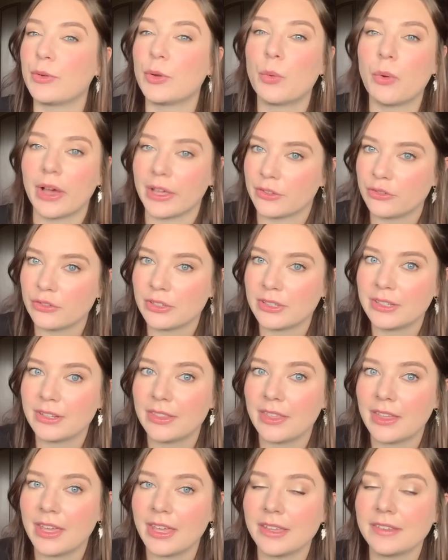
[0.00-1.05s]
questioned
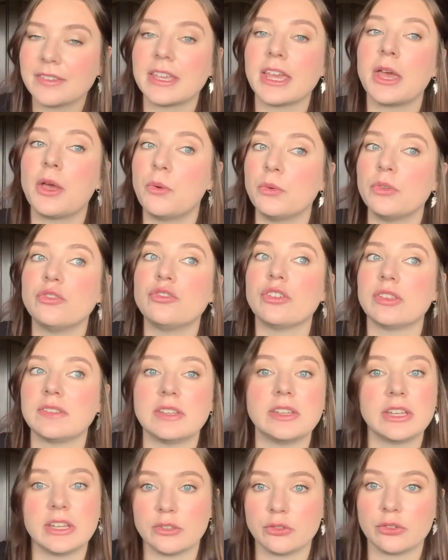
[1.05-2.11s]
things. Like it was just
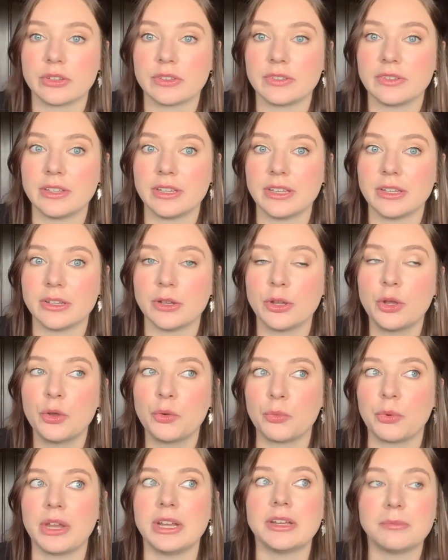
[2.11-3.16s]
an interesting
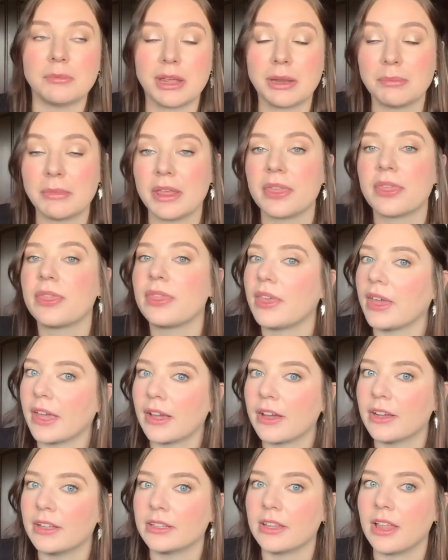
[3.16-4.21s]
read and made me think
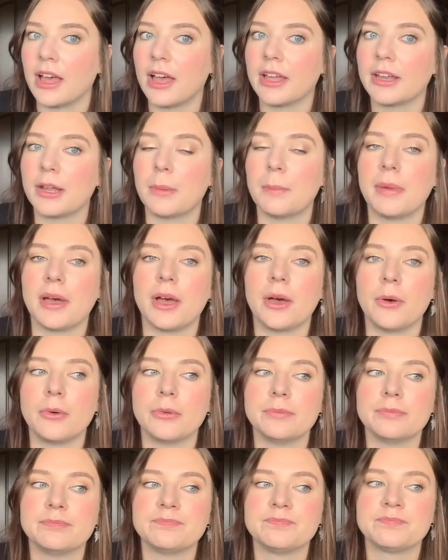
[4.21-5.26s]
a lot about
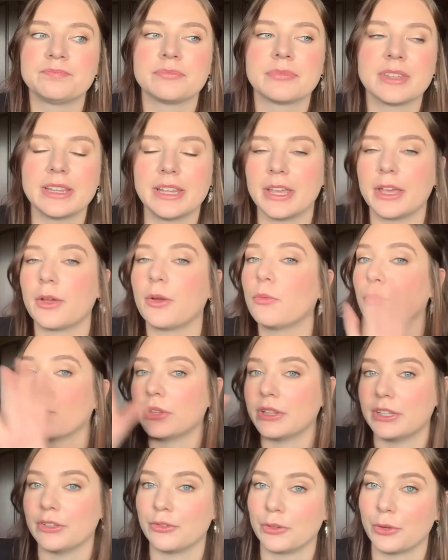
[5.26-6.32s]
like
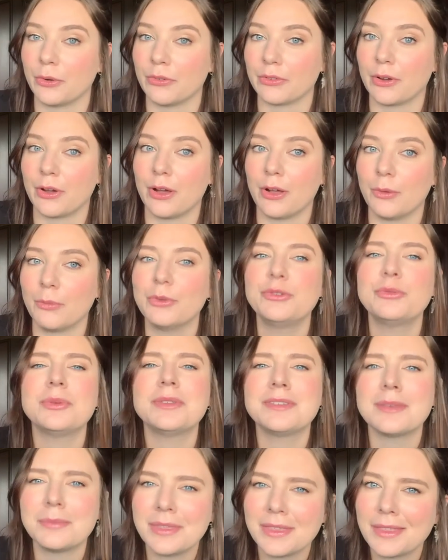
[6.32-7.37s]
religion overall, which was
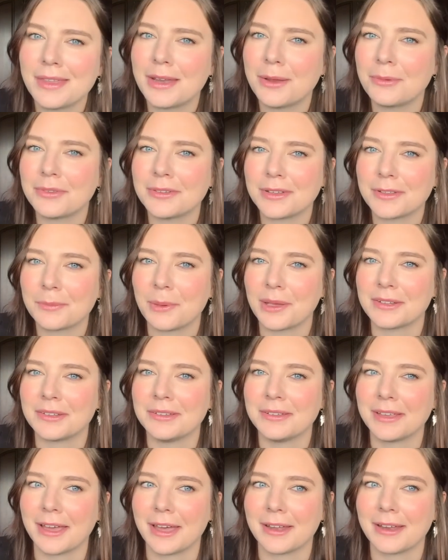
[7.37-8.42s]
something that I wasn't expecting
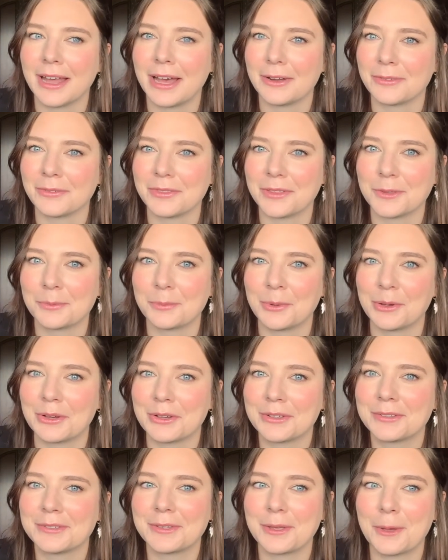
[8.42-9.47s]
to get out of this
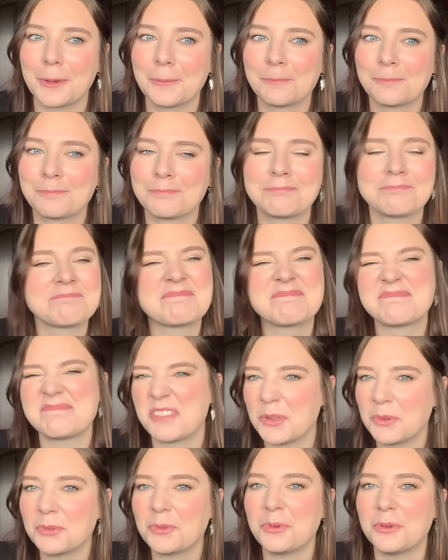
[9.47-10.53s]
book. So it
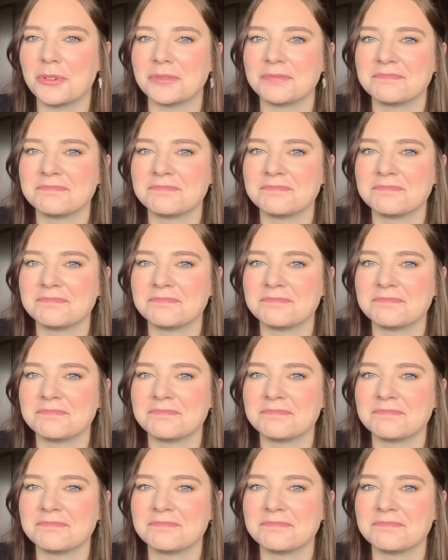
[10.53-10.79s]
was cool.